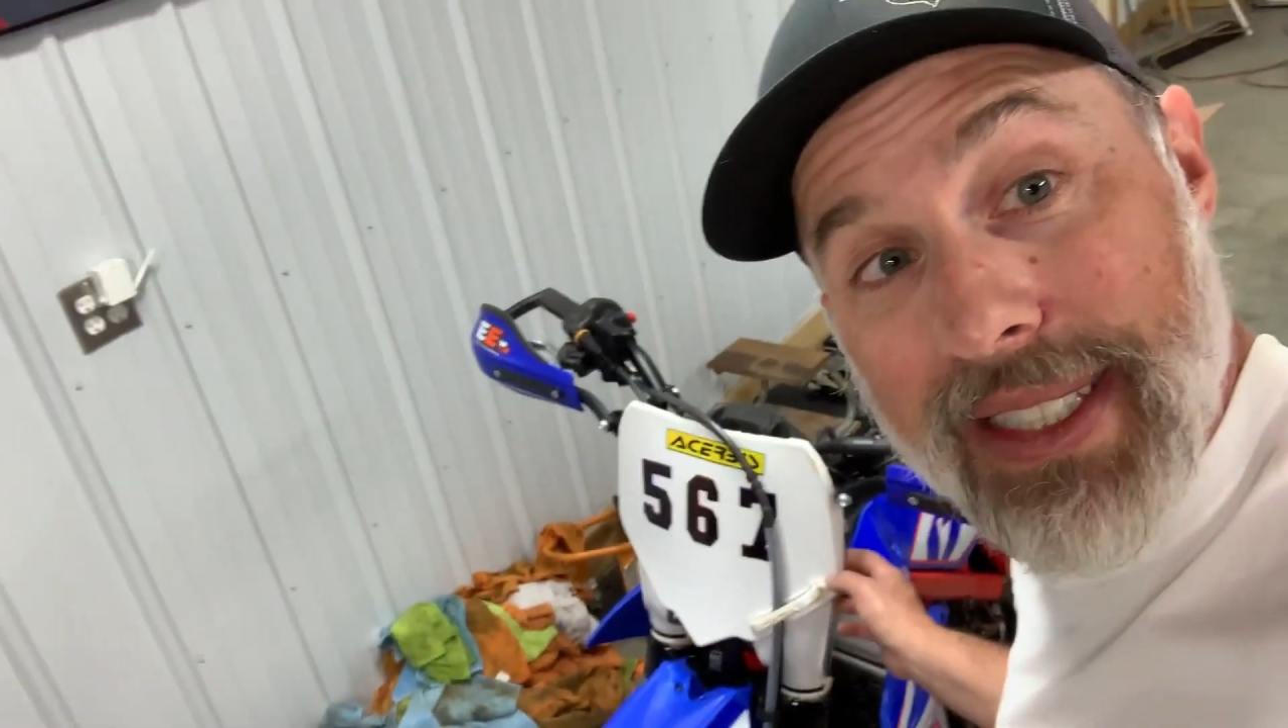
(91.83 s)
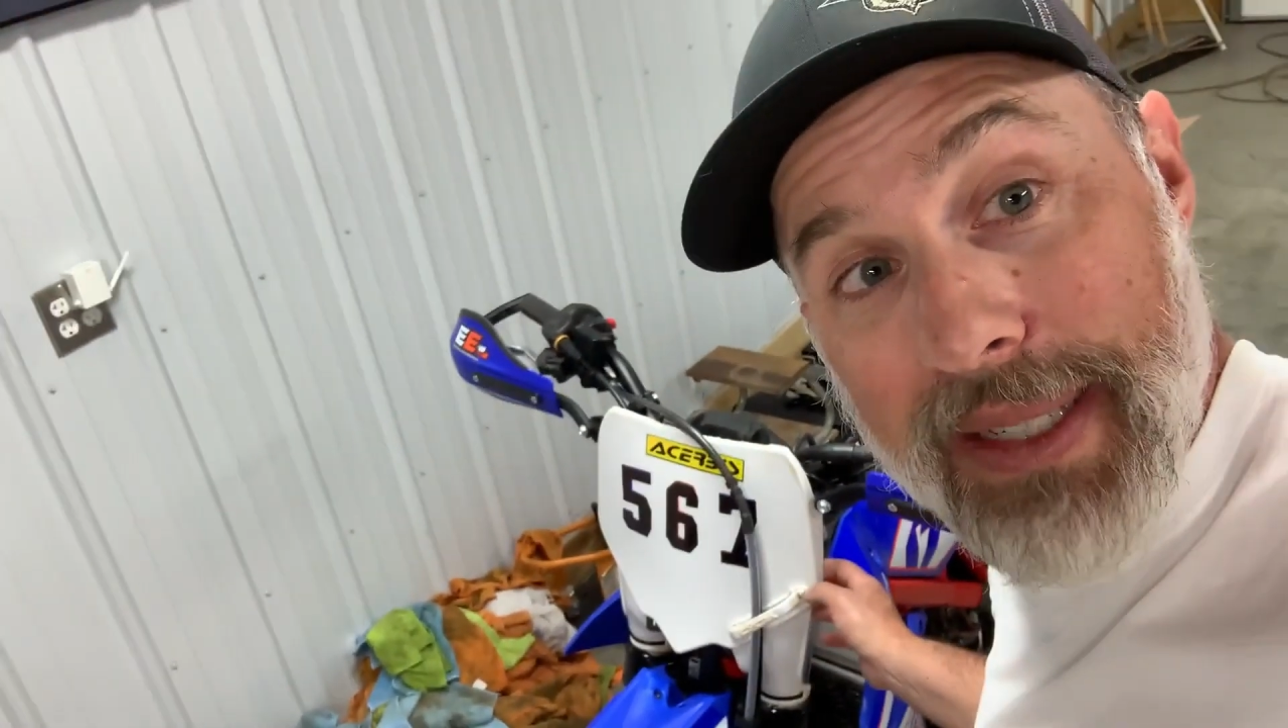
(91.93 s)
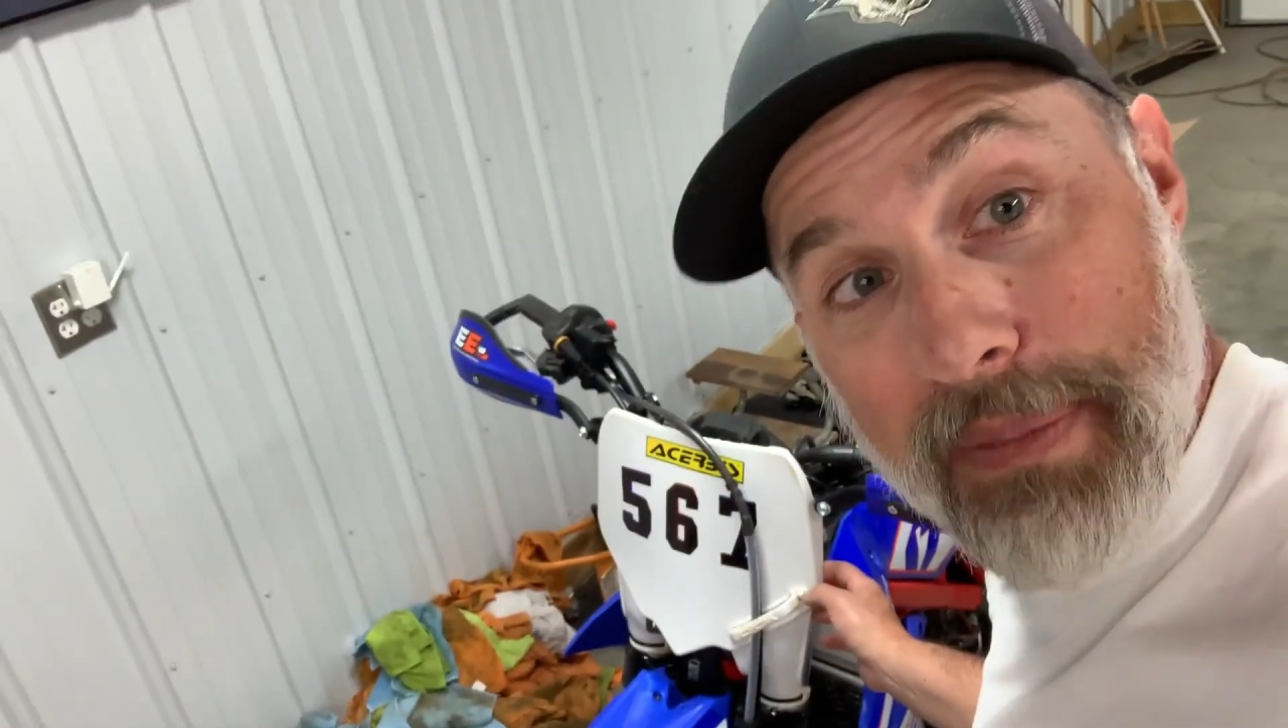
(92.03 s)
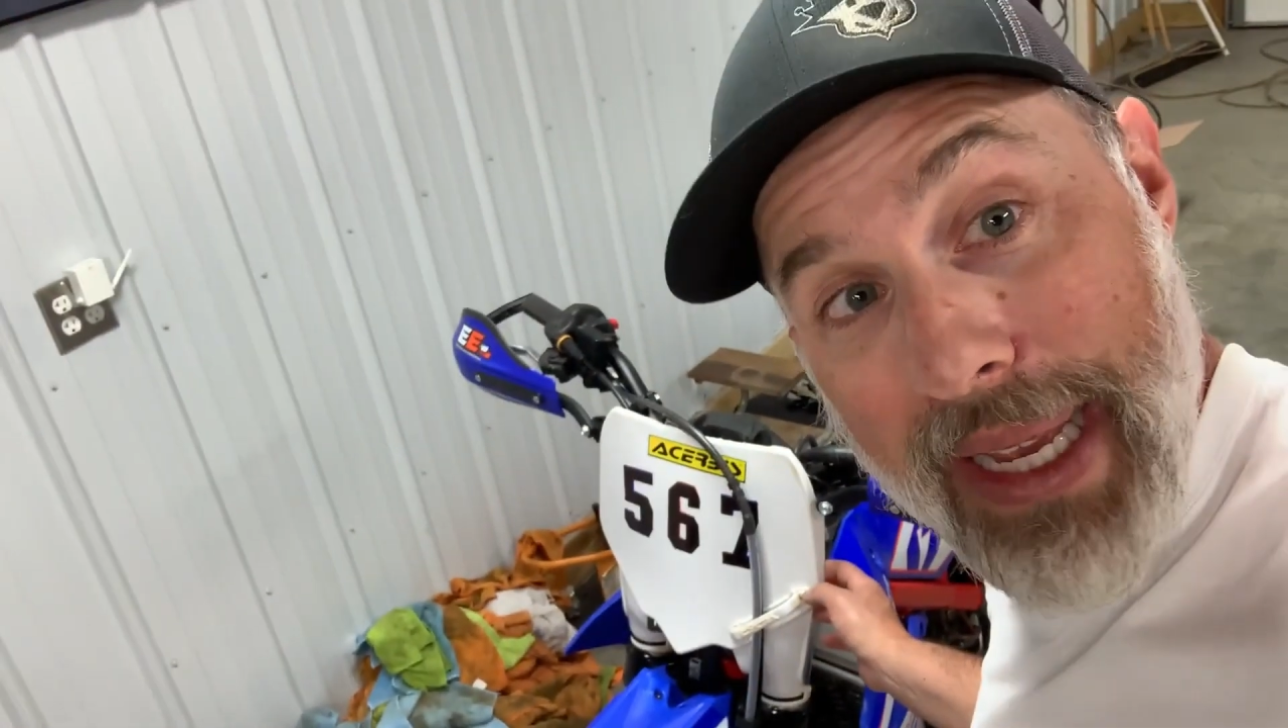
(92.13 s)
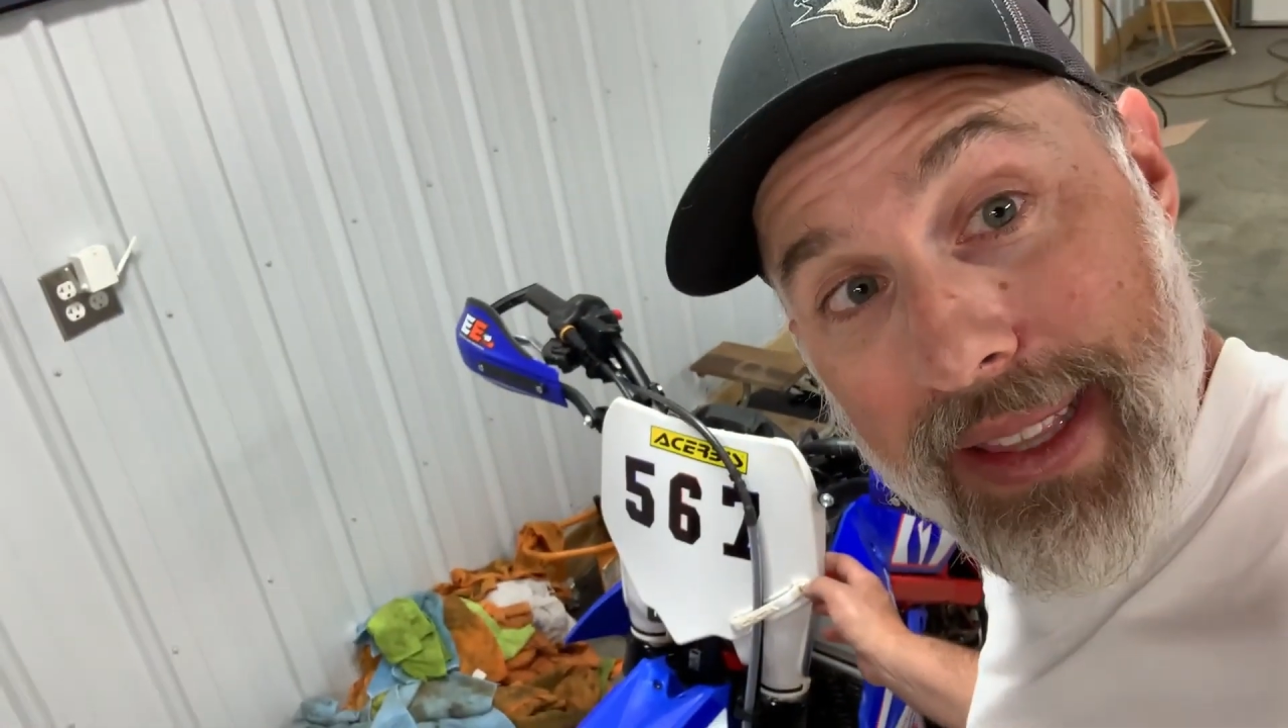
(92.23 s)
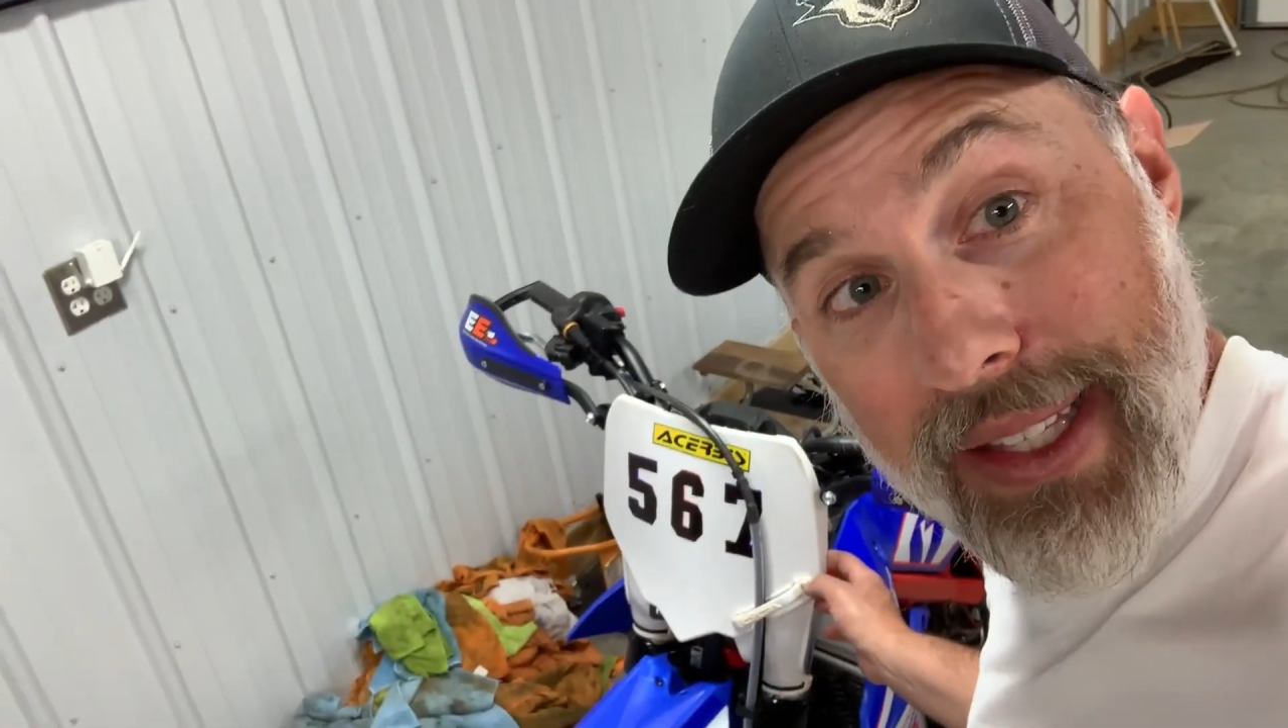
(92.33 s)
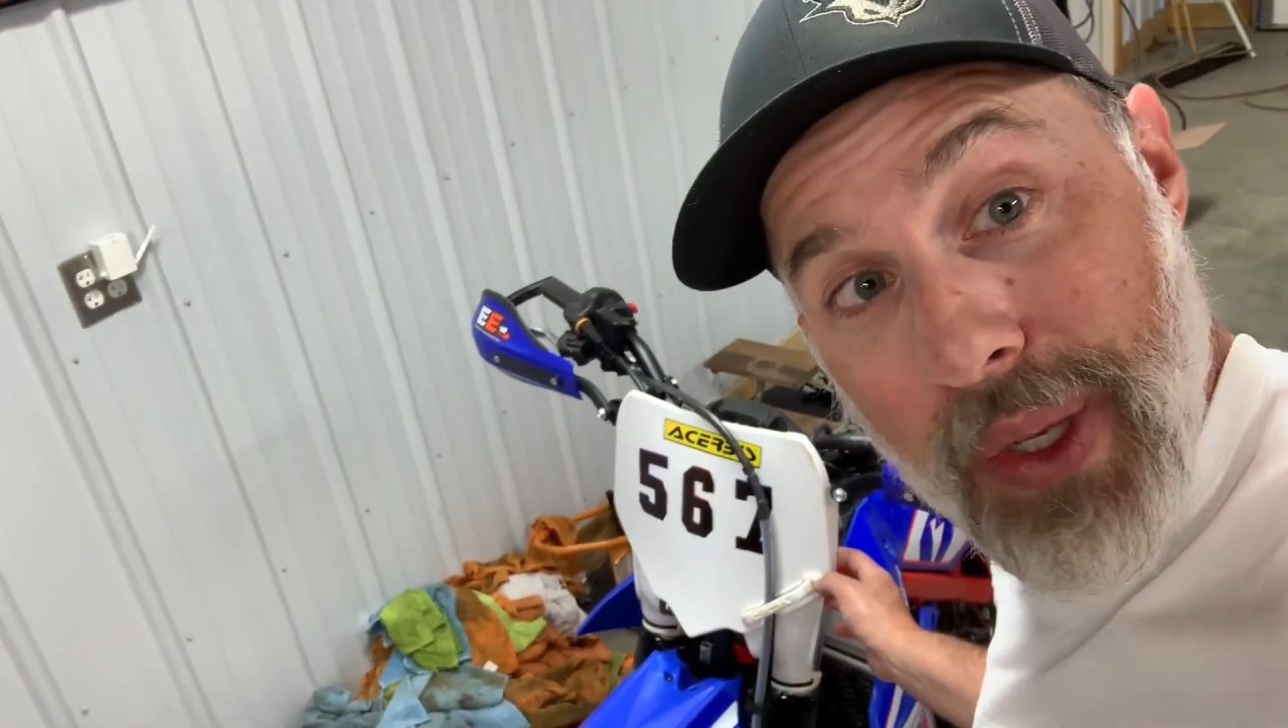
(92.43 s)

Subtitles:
says made in